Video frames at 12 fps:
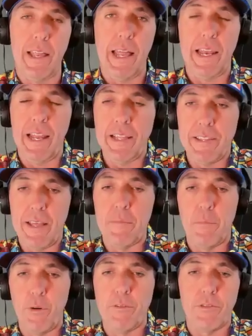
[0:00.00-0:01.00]
and as that
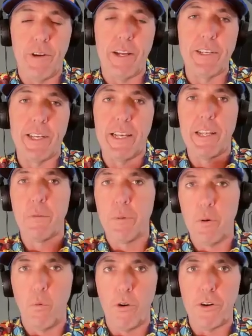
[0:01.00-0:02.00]
moves around, you get a little
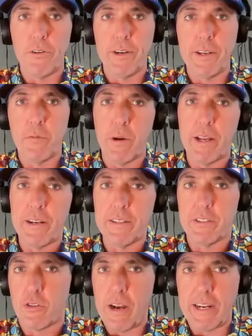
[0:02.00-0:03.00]
bit of water in where
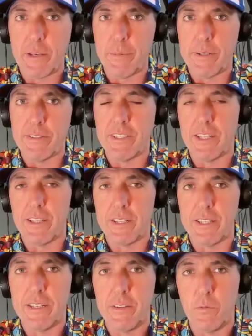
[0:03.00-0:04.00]
it's cracked a bit of
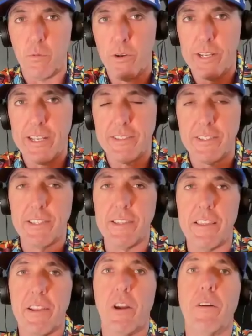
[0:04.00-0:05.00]
silicon, the water gets in
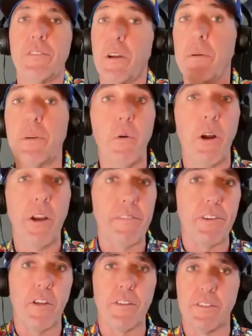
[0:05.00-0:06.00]
there, then over time, you won't
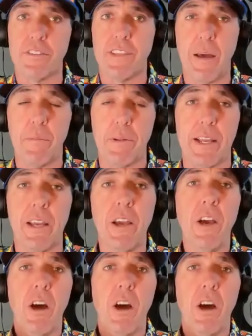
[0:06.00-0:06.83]
even know this is happening.